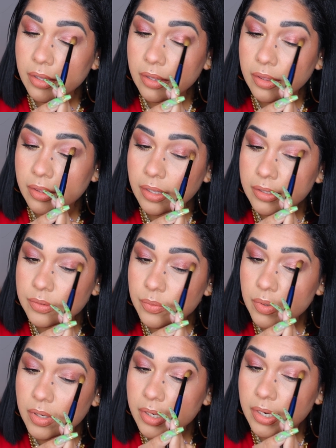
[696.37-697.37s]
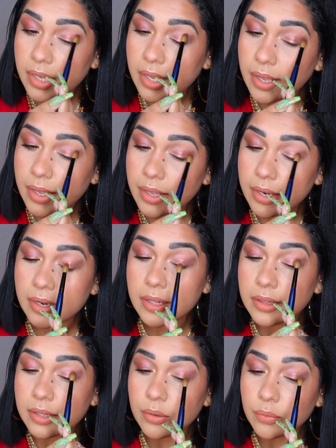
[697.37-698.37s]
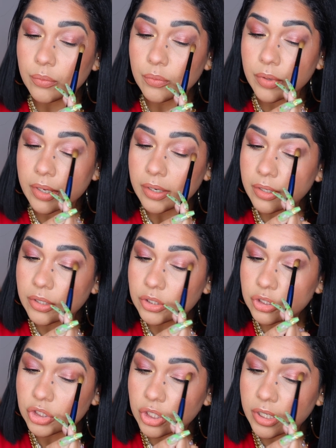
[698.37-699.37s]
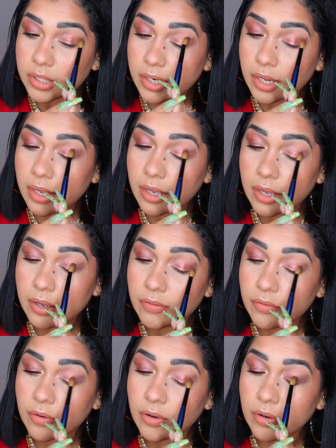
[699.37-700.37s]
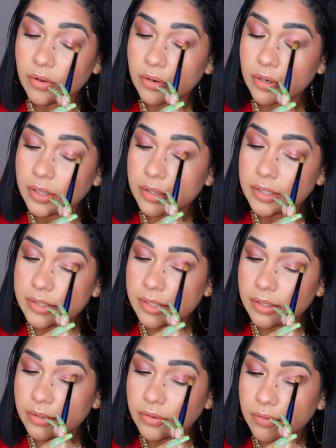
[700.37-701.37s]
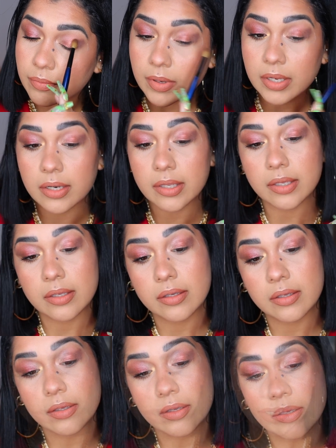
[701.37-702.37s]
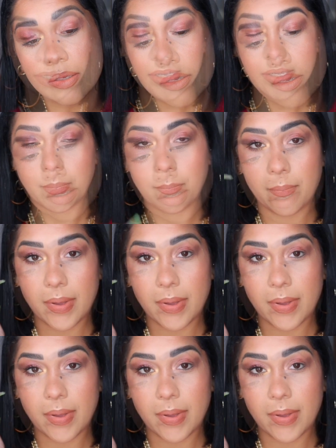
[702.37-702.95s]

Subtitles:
this one and the reddish shade that I have on the center of my lid.